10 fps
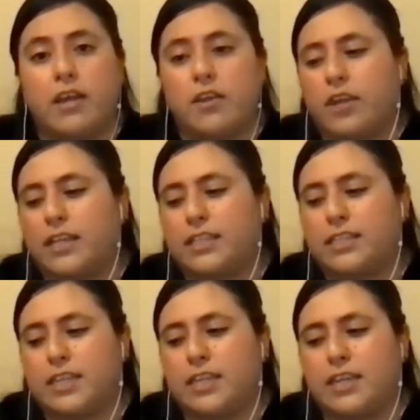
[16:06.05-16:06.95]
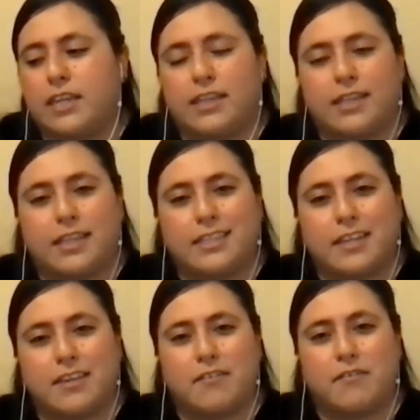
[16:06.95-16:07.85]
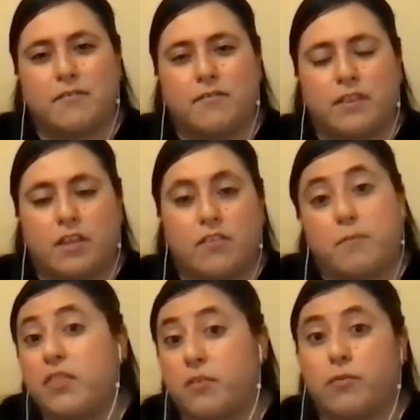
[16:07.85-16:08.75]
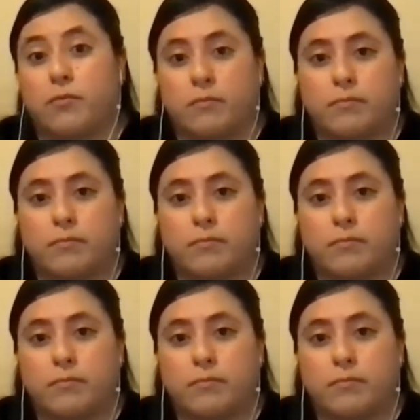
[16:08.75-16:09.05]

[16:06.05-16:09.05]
you can see the things that you've been through.